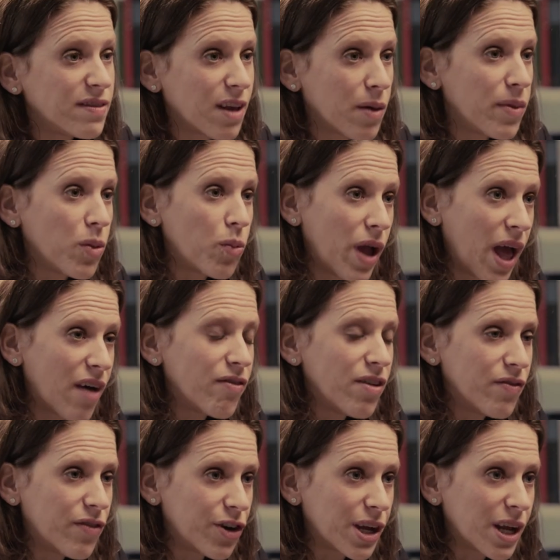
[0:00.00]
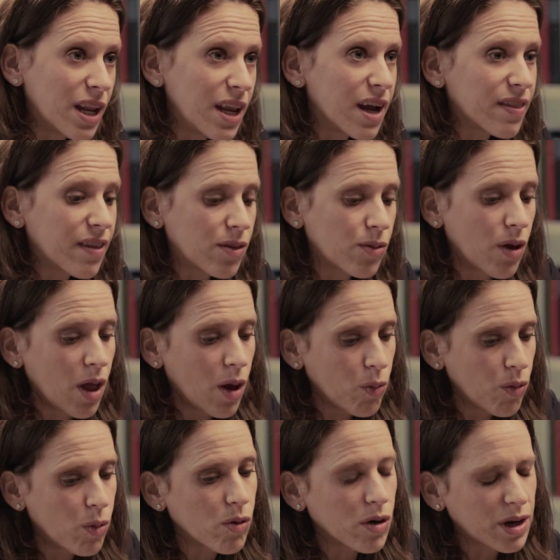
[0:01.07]
this. I mean, we have been very clear that
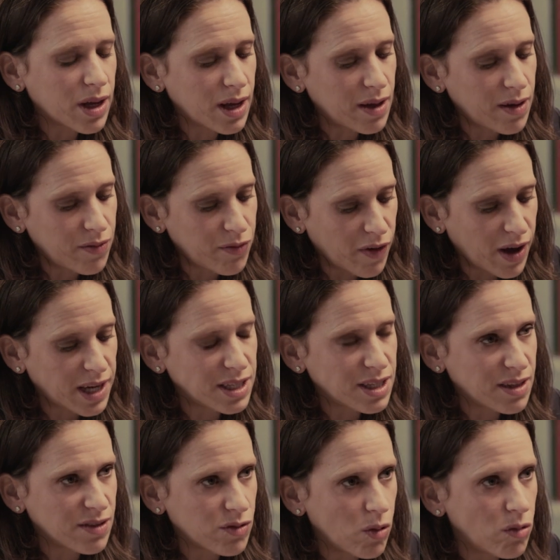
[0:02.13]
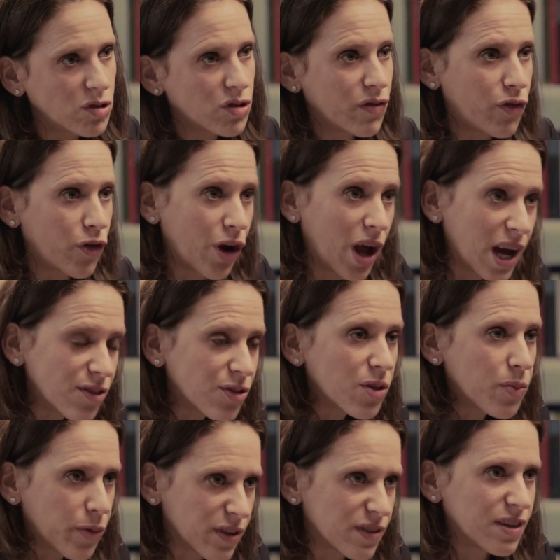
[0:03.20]
we want to find a solution for one
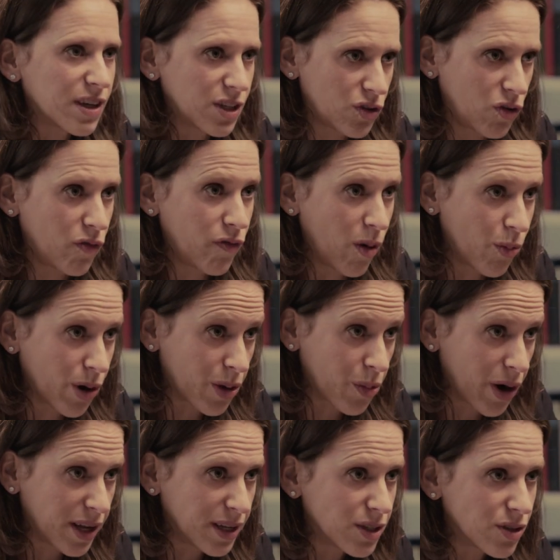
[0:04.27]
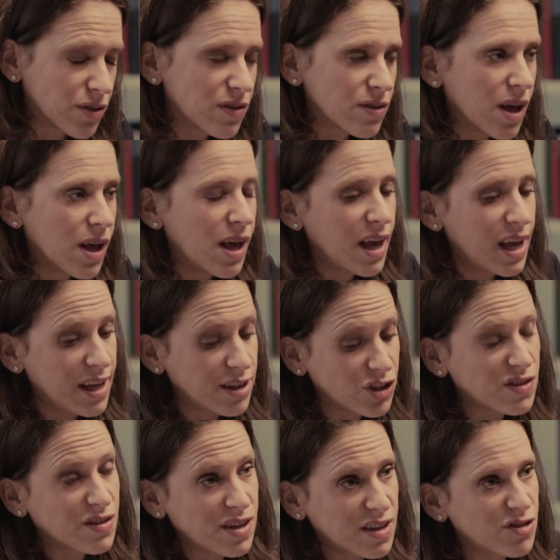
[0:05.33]
hundred percent of our creditors. It
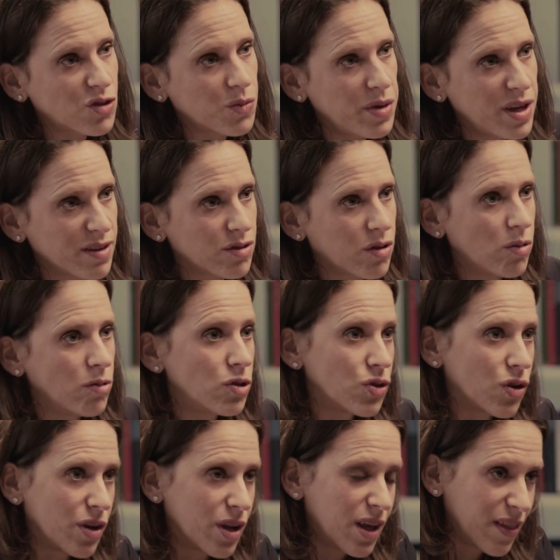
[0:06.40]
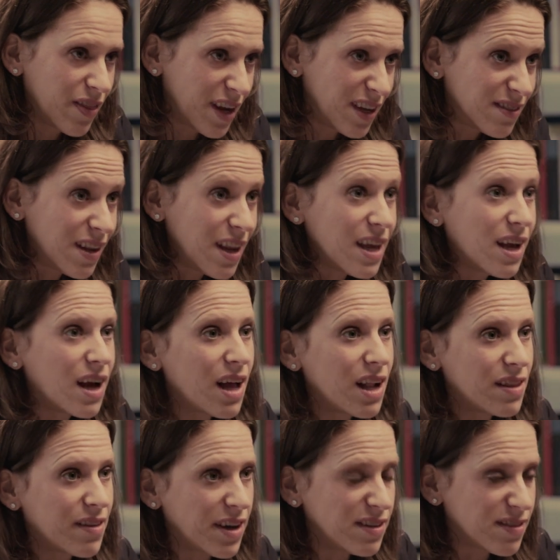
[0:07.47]
just needs to be a solution that is
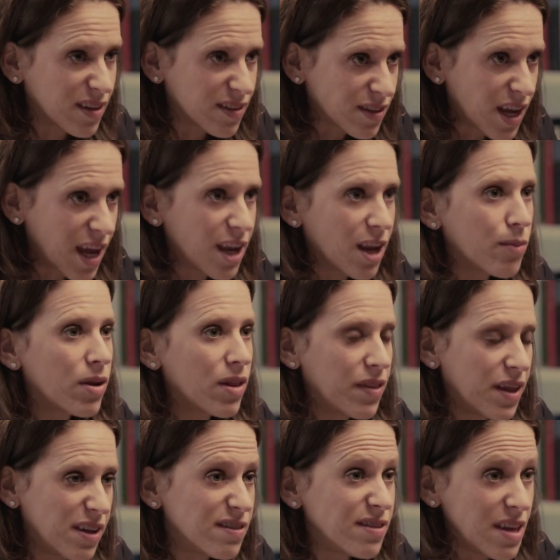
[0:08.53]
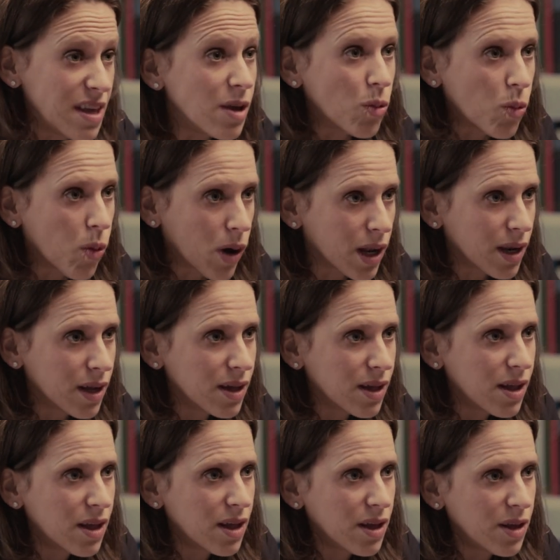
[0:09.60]
legal, that is sustainable, that it's equal,
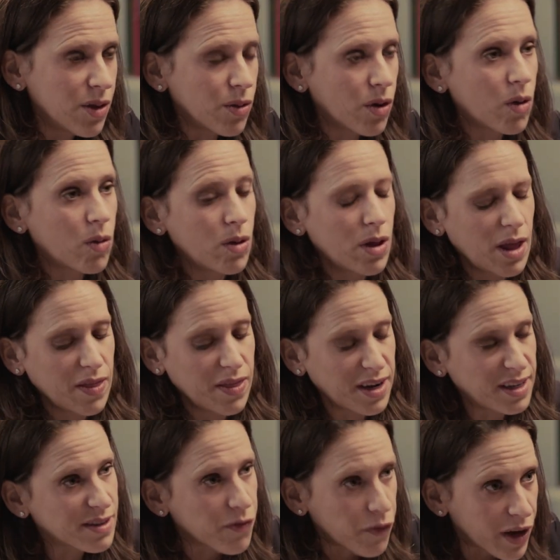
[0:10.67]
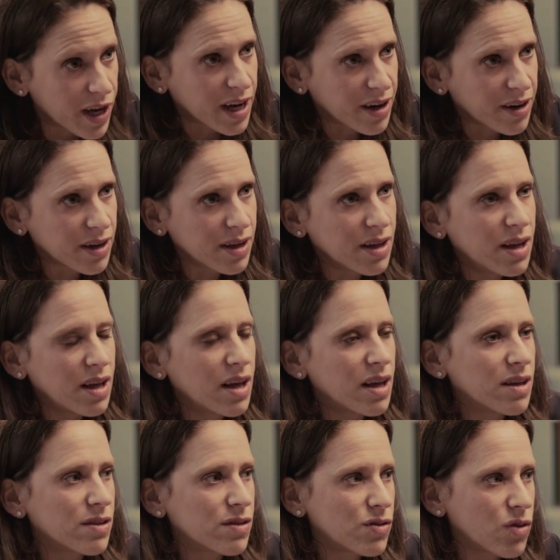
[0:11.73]
you know, that it's fair.
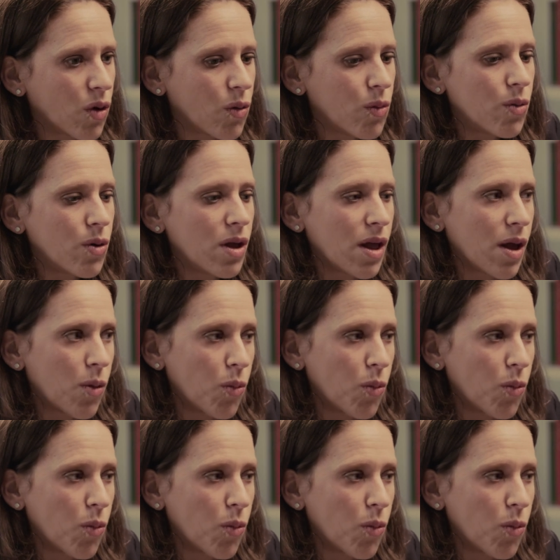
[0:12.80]
So,